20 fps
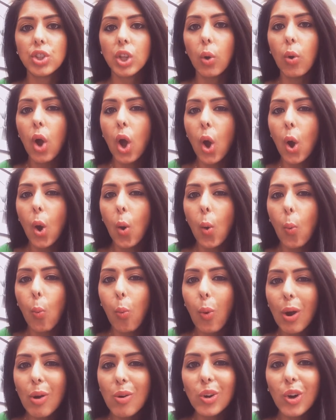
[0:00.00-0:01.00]
So
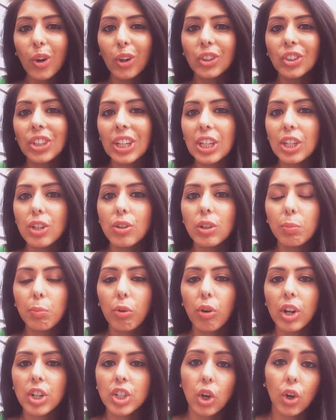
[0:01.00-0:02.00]
will Conte use
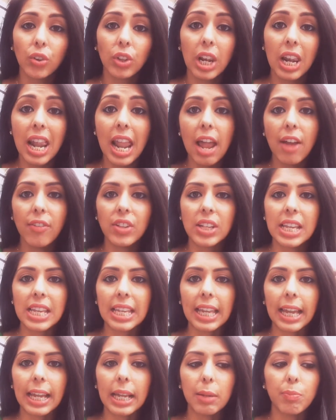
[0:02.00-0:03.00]
Morata on the left
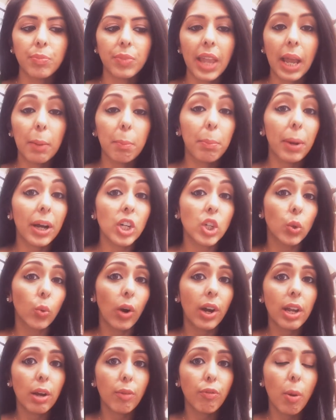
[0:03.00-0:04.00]
in game and
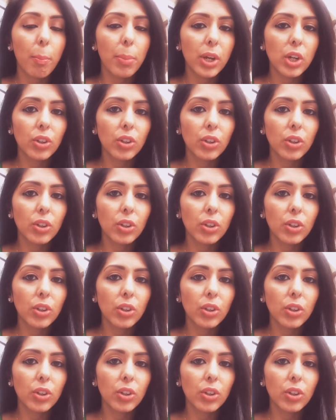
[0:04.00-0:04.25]
Batshuayi up front?